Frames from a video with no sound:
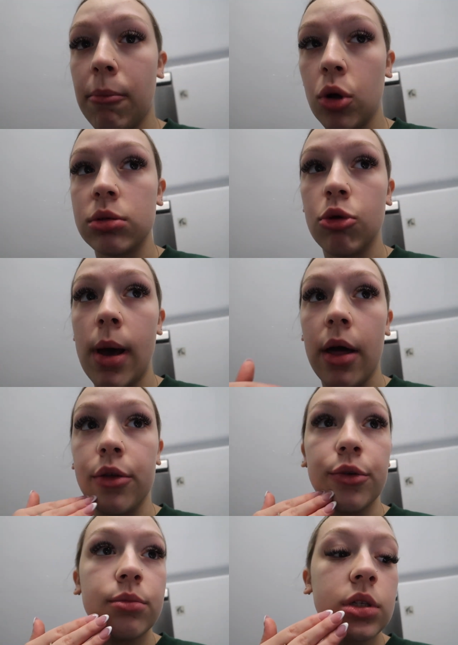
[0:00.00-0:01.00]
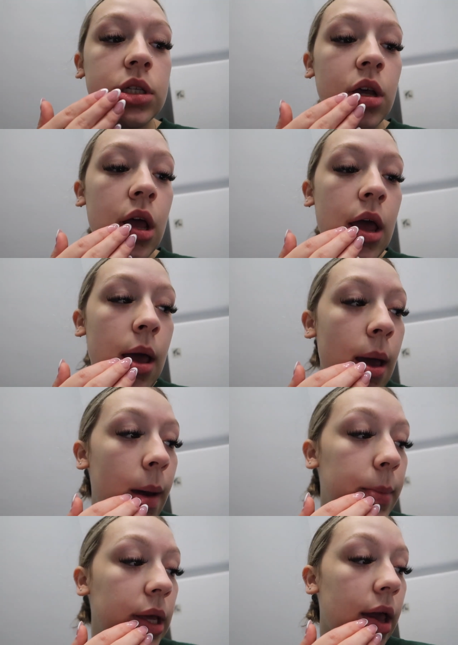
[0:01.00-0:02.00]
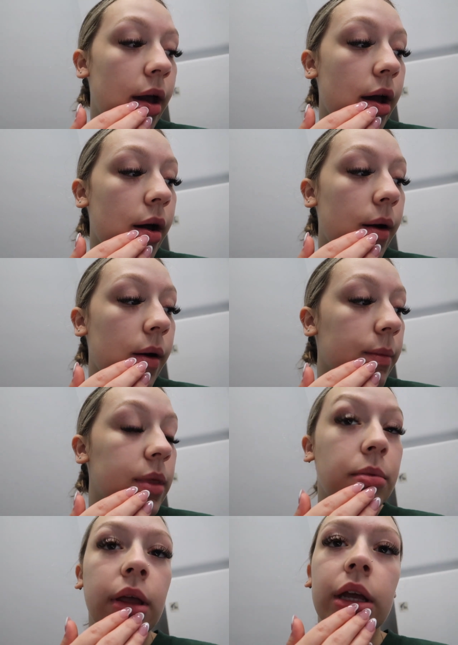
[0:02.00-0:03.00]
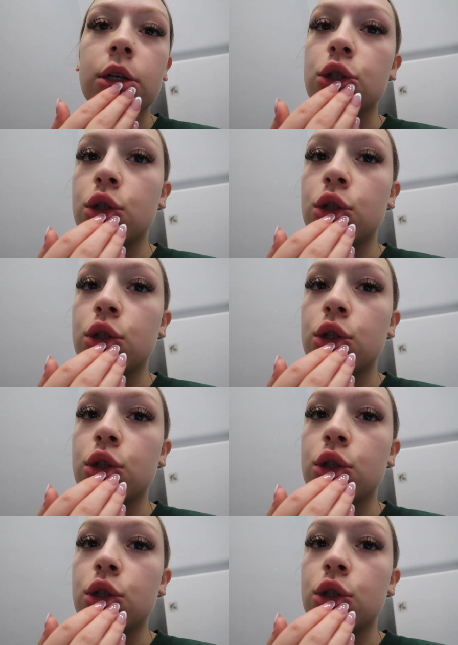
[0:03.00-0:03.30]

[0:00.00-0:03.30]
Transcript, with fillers: multiple bathrooms. But yeah, um, the plane was